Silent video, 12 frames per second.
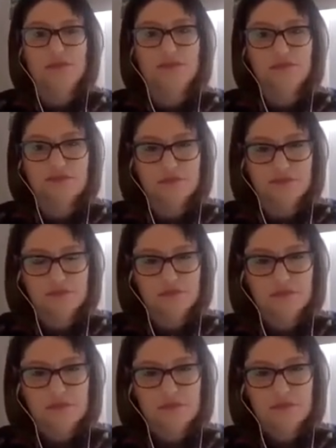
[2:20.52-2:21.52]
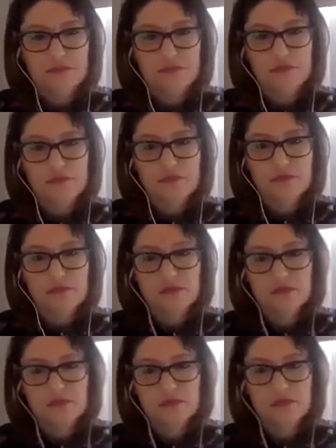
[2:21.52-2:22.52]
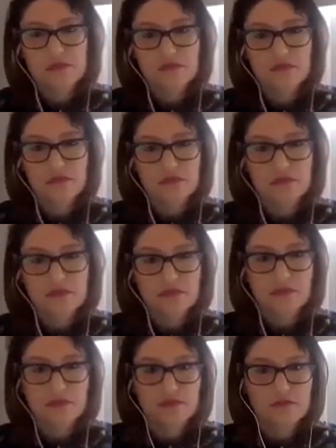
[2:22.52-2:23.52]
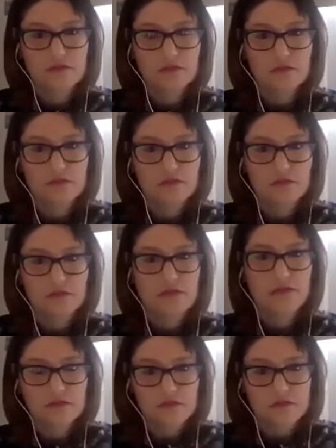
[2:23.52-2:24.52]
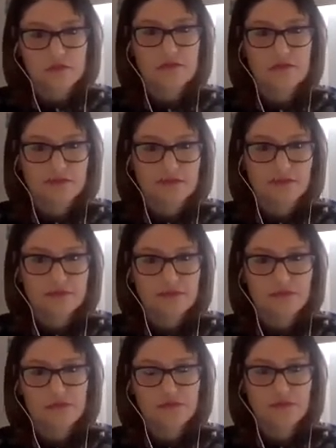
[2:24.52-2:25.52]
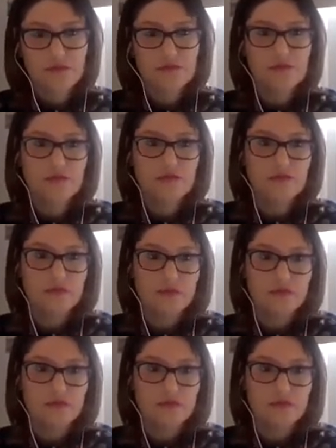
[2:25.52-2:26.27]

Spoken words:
(silent)